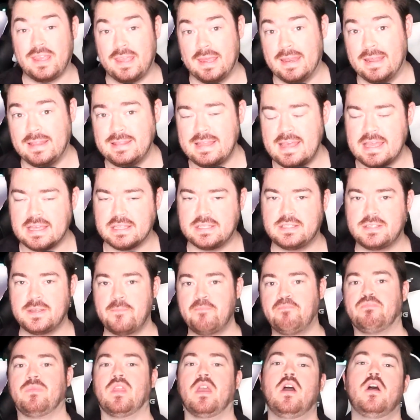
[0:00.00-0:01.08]
getting this.
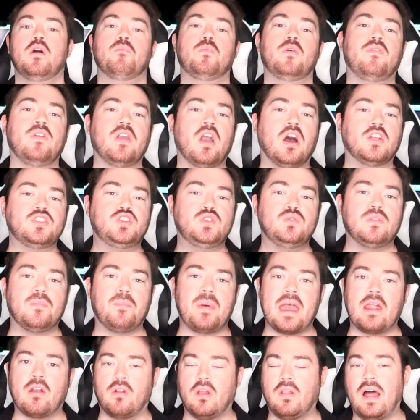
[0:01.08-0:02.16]
Moving on to the
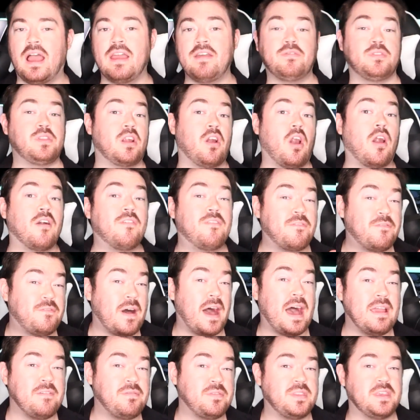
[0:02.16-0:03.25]
battery life, there are
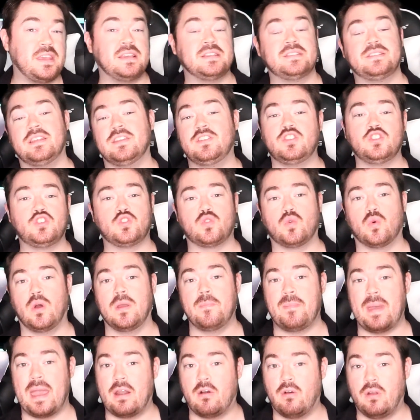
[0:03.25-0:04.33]
5 things that destroy
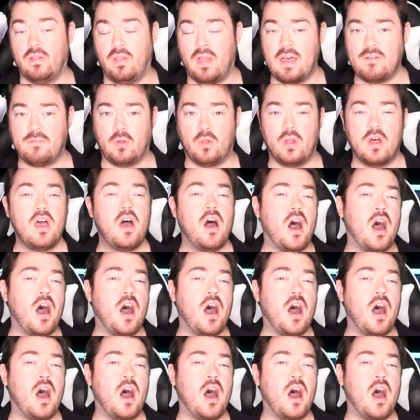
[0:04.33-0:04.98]
battery level.